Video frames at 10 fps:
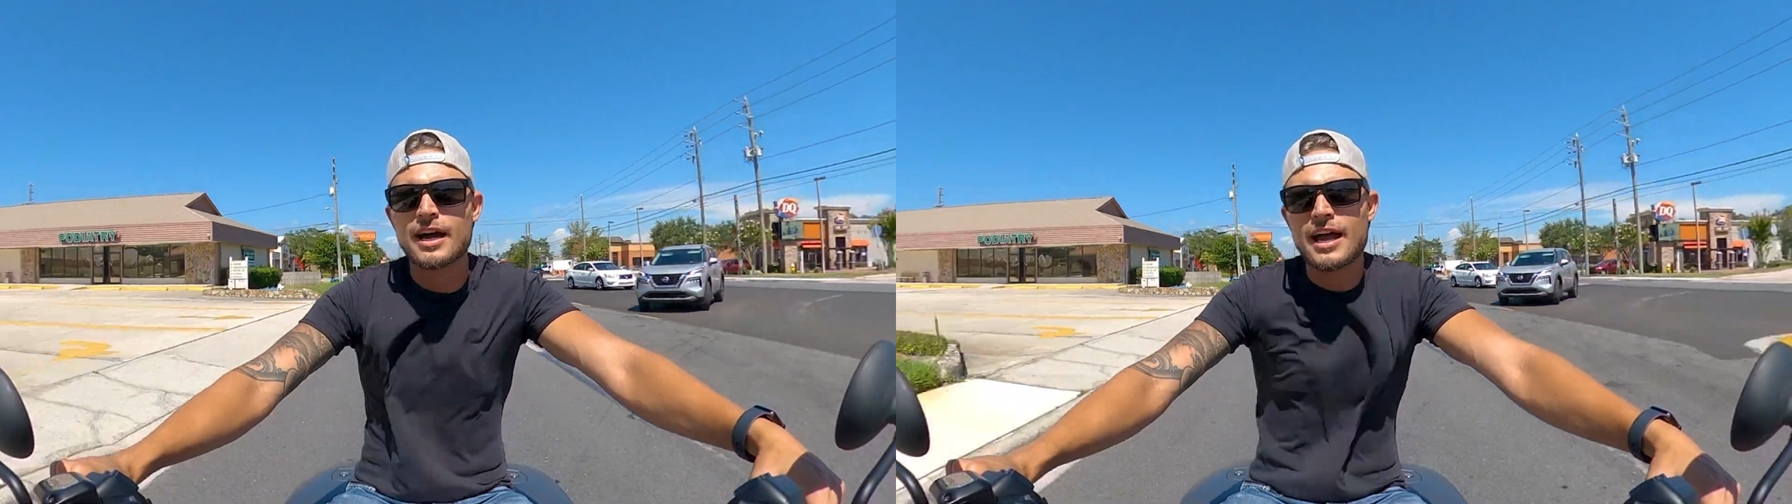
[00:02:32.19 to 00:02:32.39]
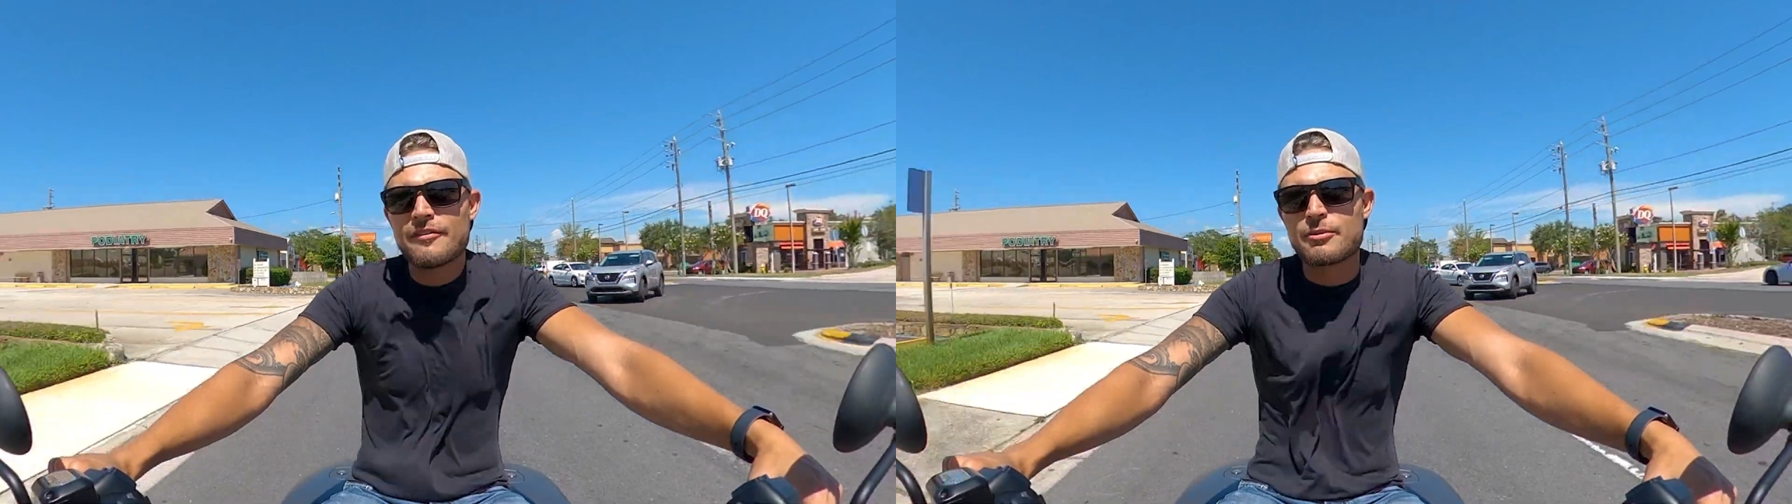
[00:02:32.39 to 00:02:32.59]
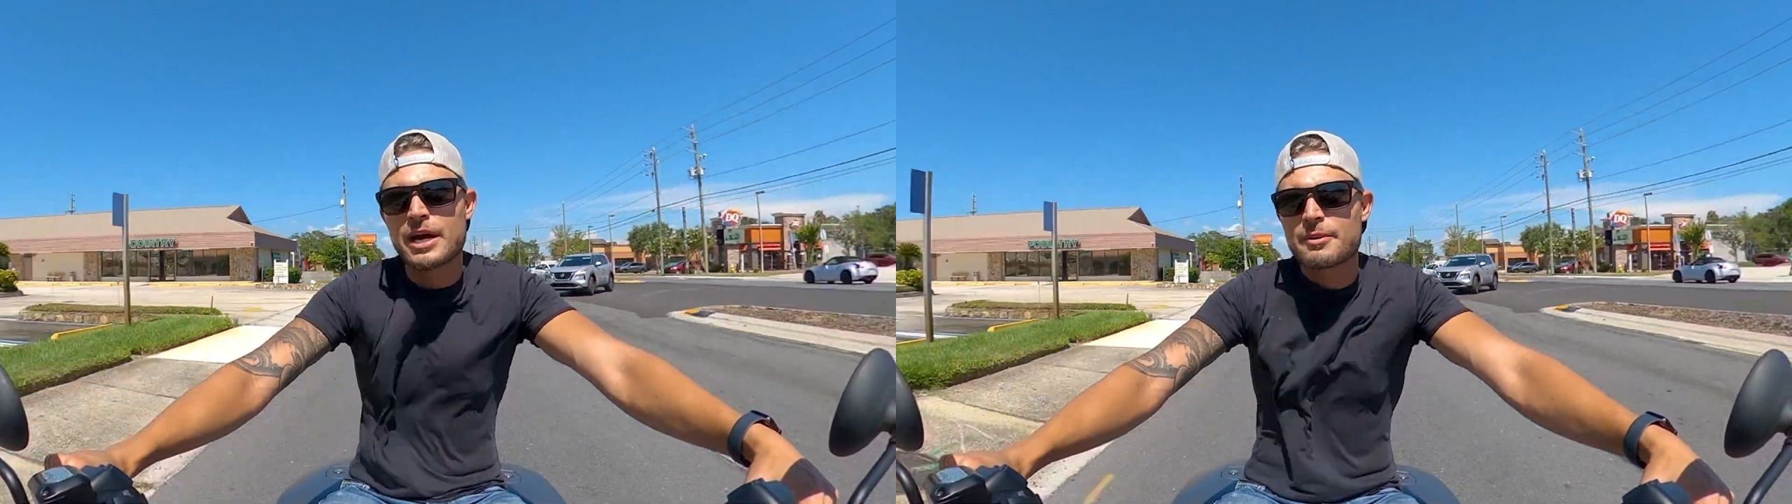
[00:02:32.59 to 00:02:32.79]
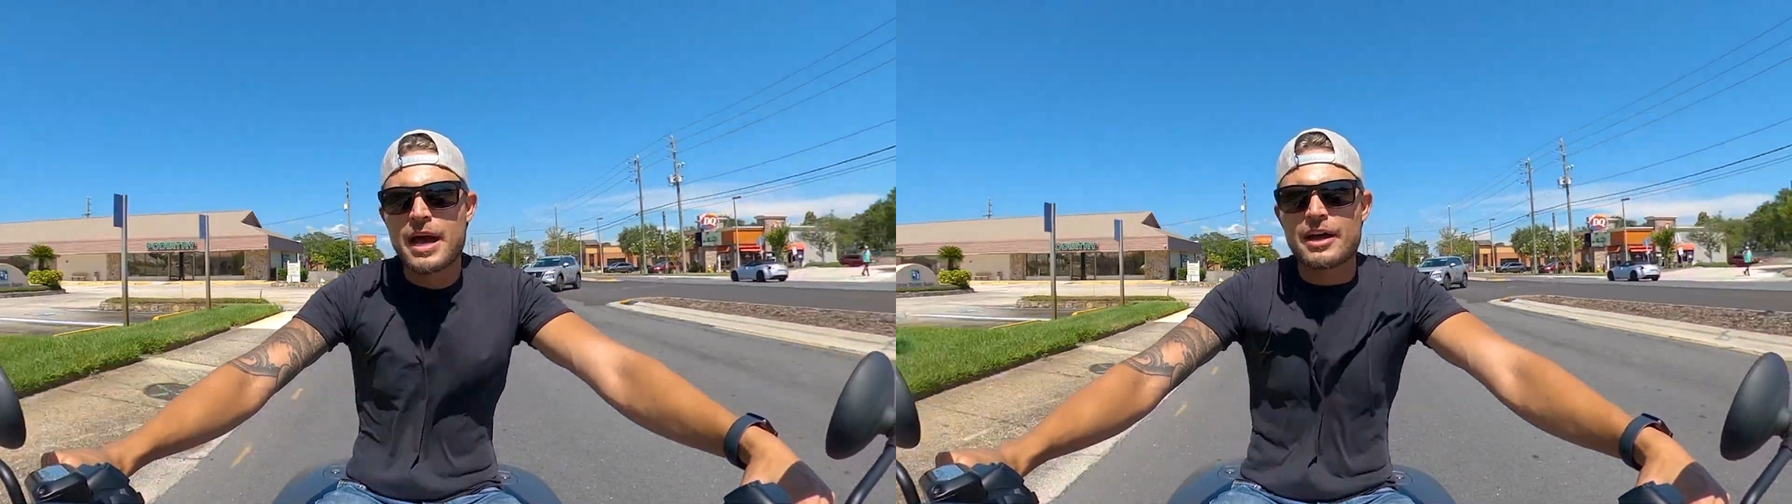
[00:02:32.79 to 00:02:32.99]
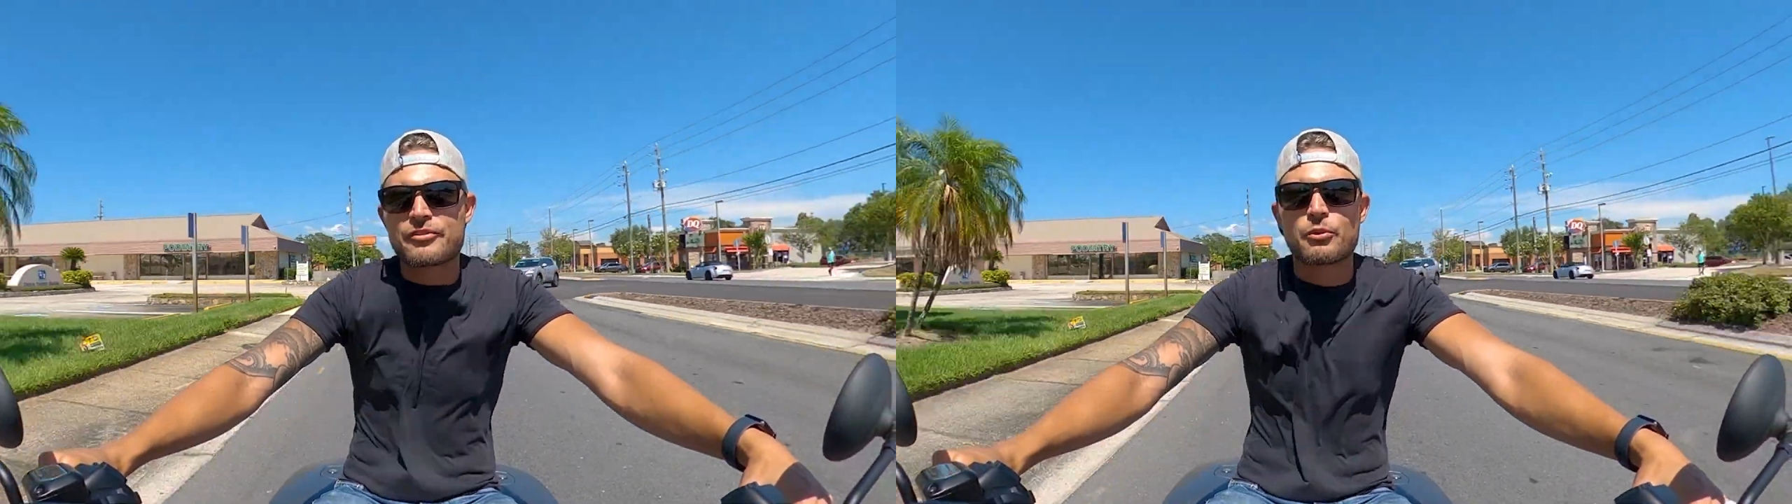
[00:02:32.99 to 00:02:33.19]
I have the bike
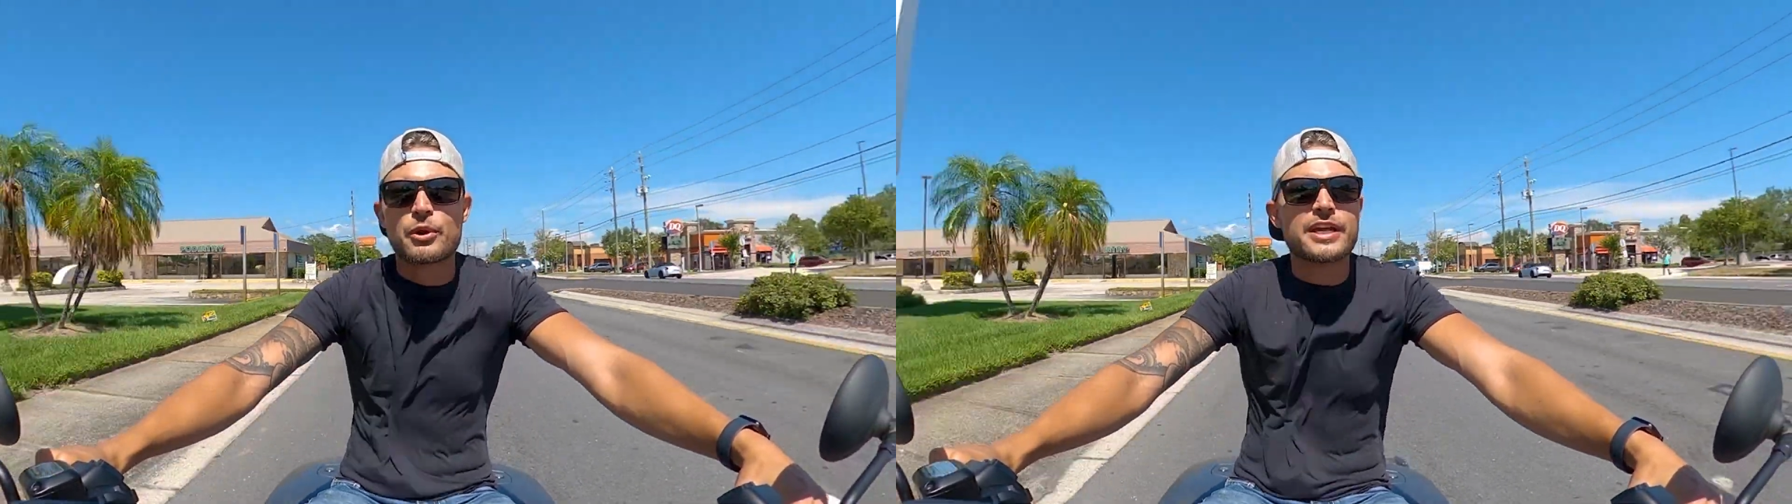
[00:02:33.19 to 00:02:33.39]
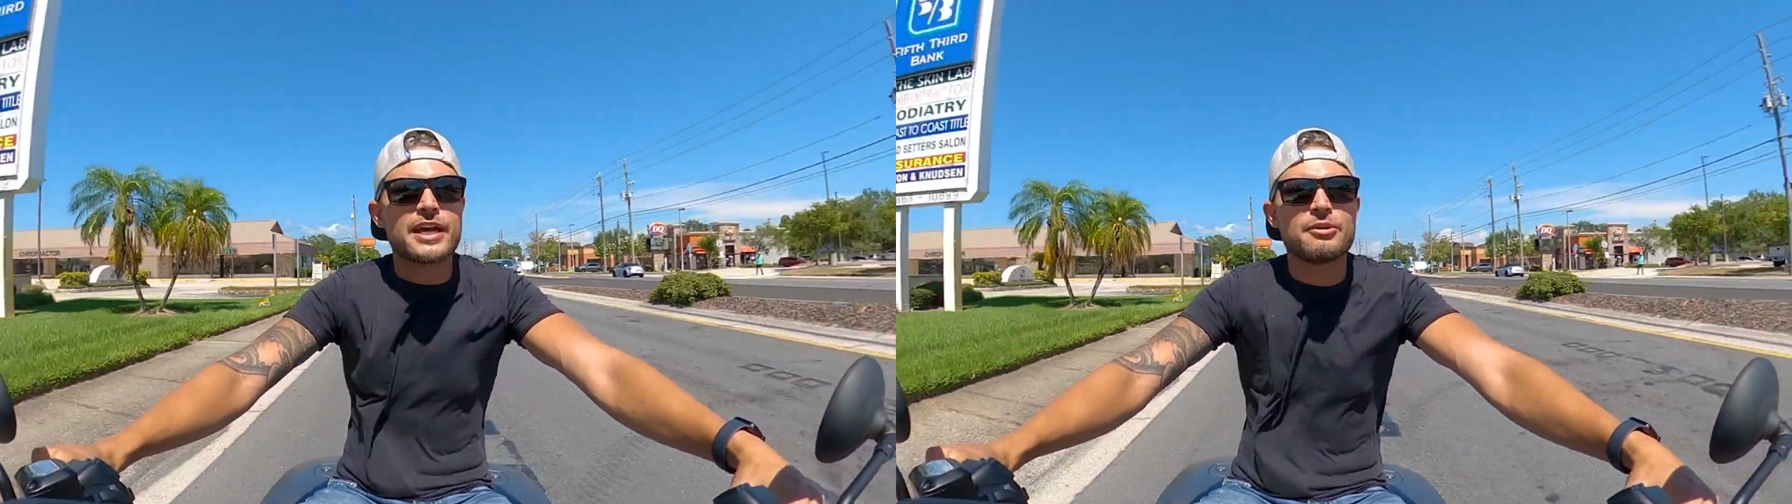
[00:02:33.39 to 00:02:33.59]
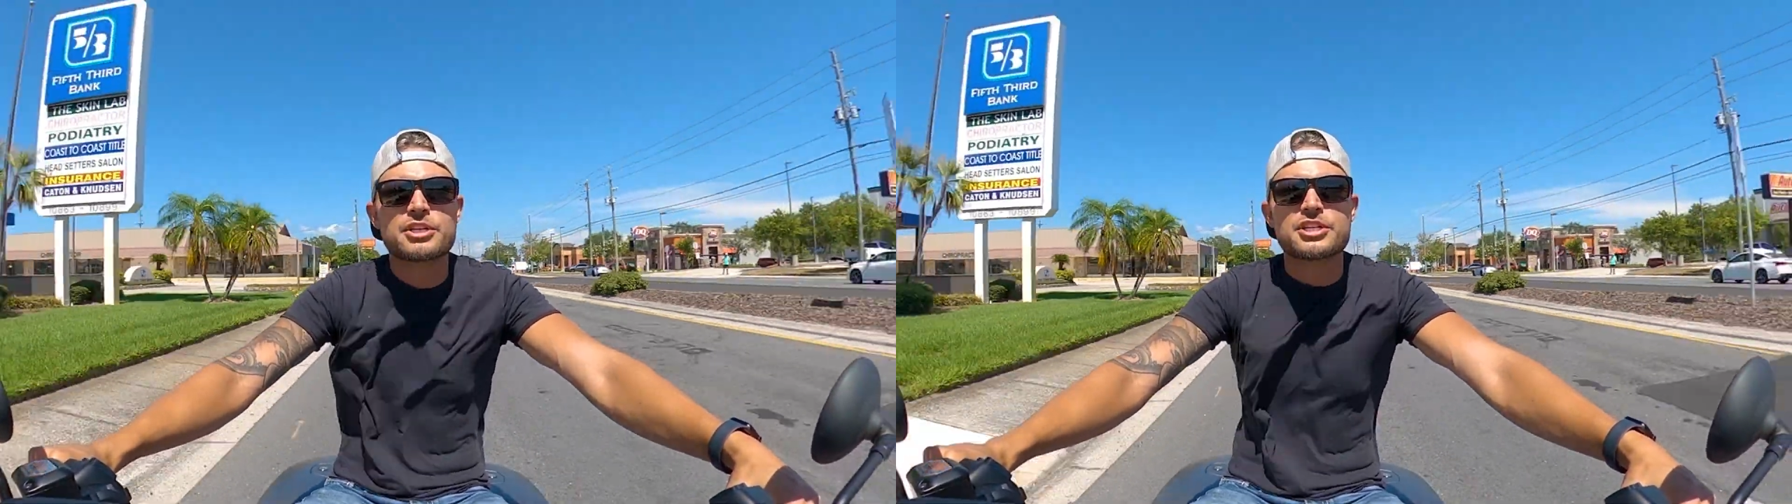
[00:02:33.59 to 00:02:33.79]
back for the weekend,